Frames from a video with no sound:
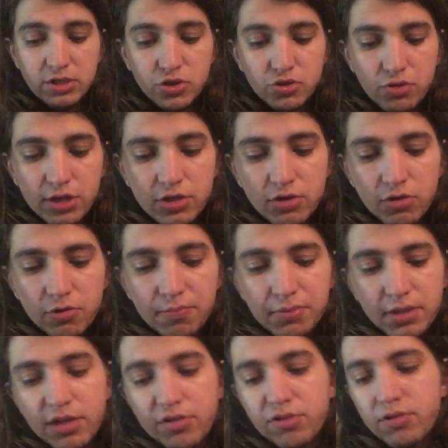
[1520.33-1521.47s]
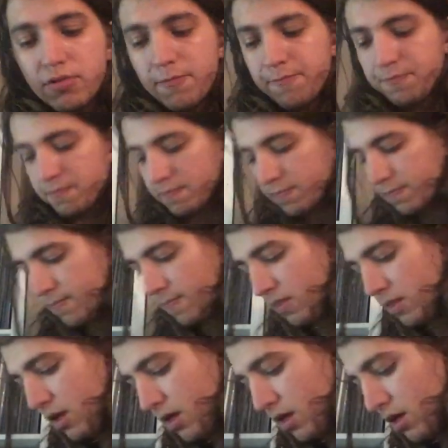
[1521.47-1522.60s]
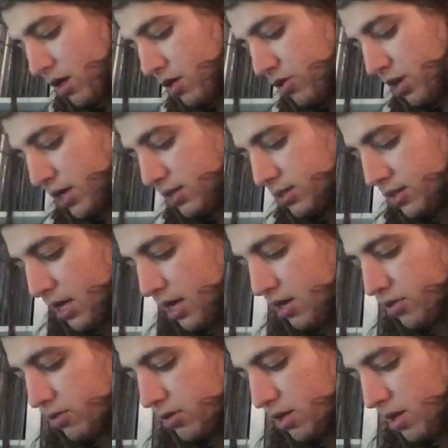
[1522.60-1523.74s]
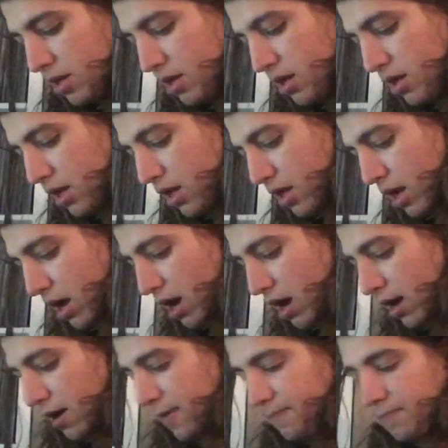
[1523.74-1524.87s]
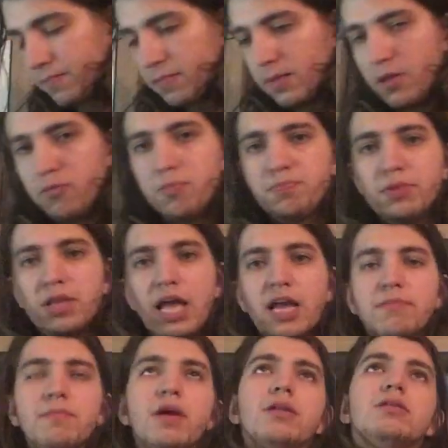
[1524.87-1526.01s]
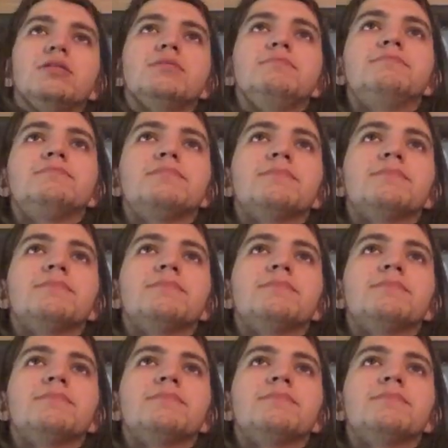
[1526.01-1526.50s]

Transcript: enjoy eternal bliss. Second to last, um, with black metal,